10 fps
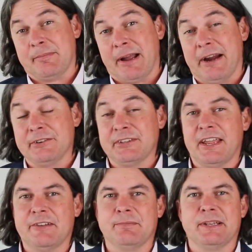of buyers
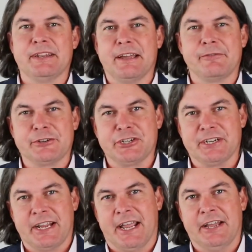have been
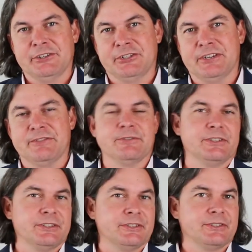leveraging cash, either
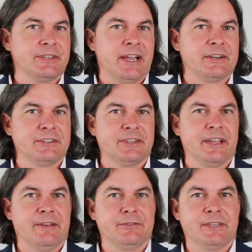just cash that they
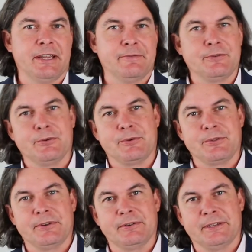have saved
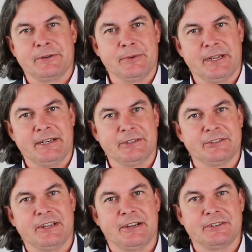or they're liquidating
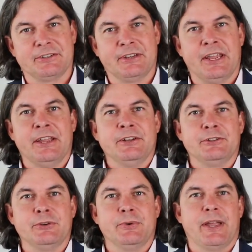stocks
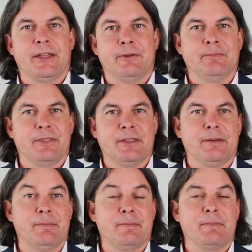to help
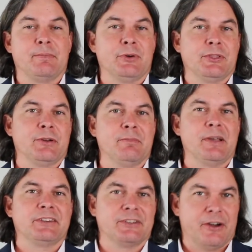them put their
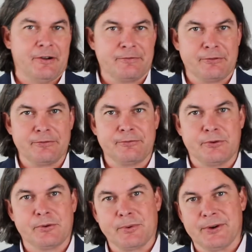best offer
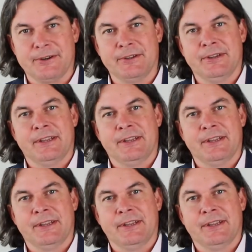forward